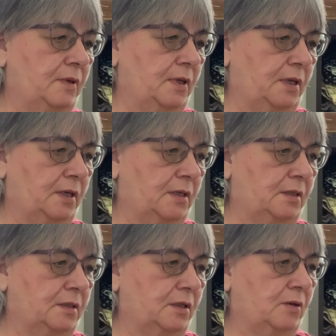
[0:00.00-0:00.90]

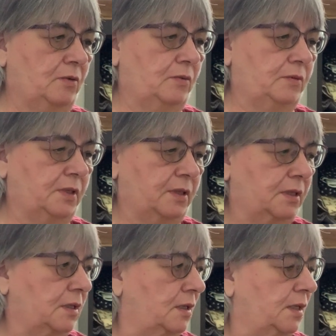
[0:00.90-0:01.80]
And the only
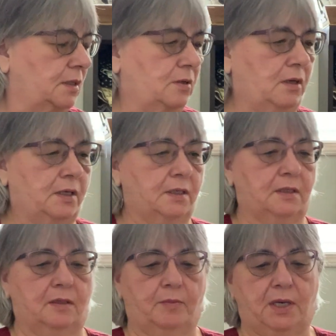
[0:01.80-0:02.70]
thing I got
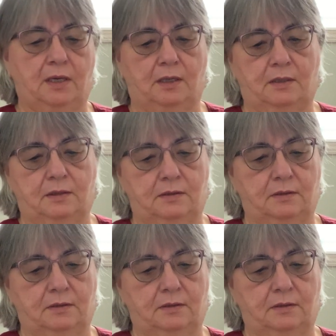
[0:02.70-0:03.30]
in the mail,